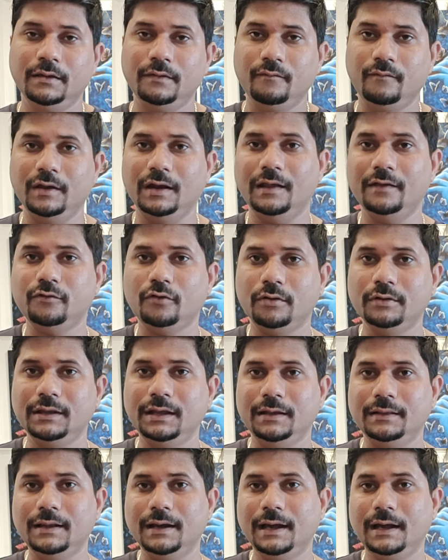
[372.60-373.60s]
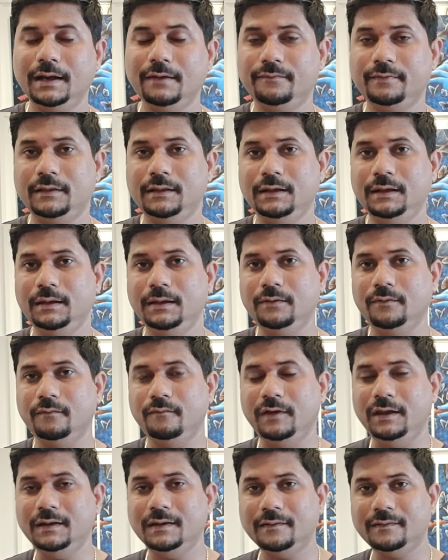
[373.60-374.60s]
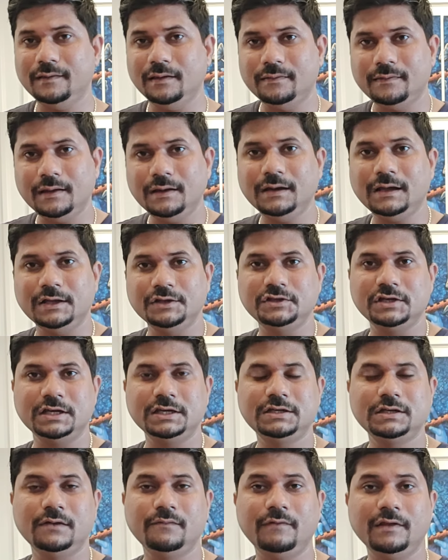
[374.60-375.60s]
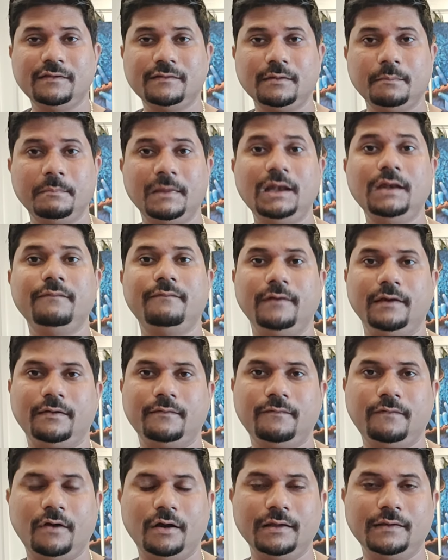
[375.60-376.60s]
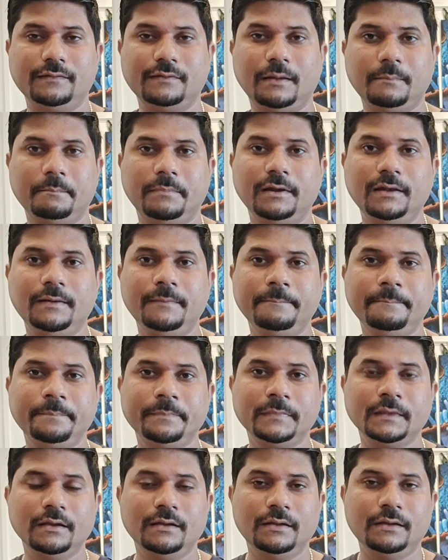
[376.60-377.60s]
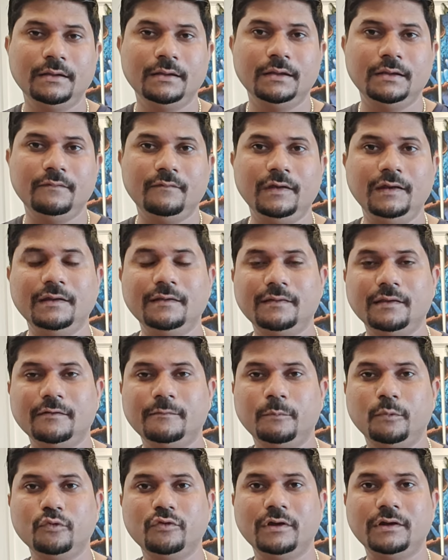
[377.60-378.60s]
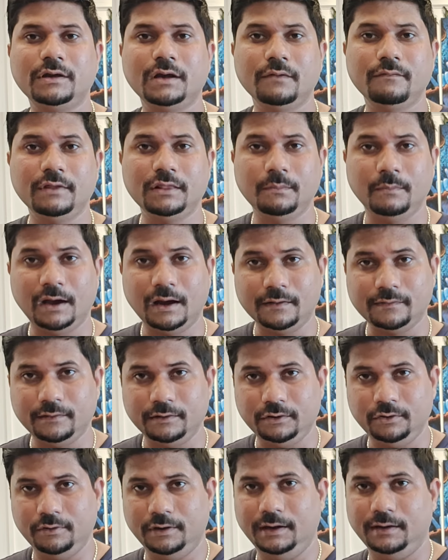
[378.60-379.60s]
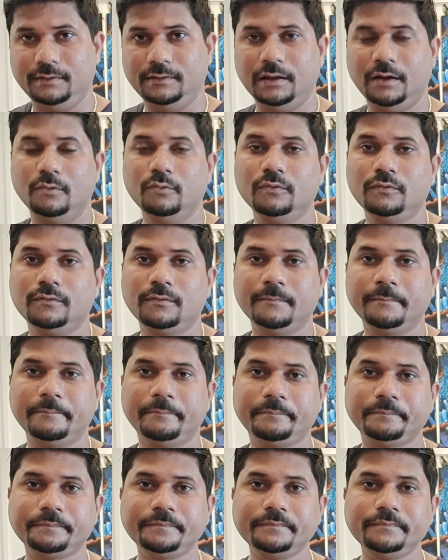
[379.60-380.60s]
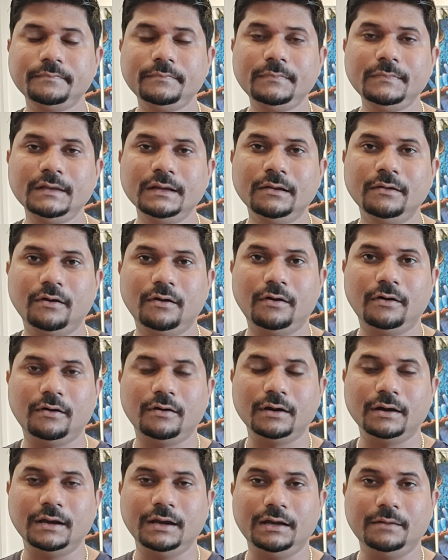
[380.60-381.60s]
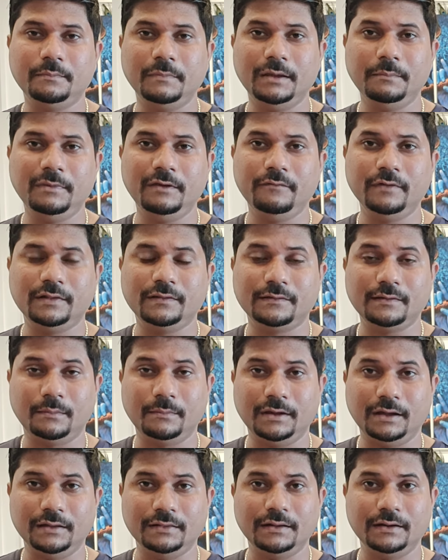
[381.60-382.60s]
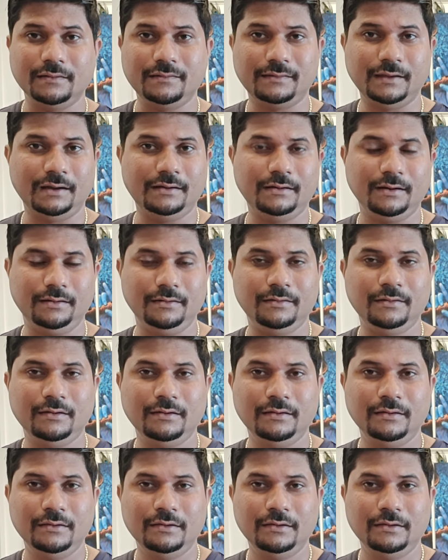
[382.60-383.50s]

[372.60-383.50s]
Whereas on the other hand, if the Venus is in conjunction with some malefic, for example, Venus is posited with Mars in your 8th house, or it may be with some other Saturn.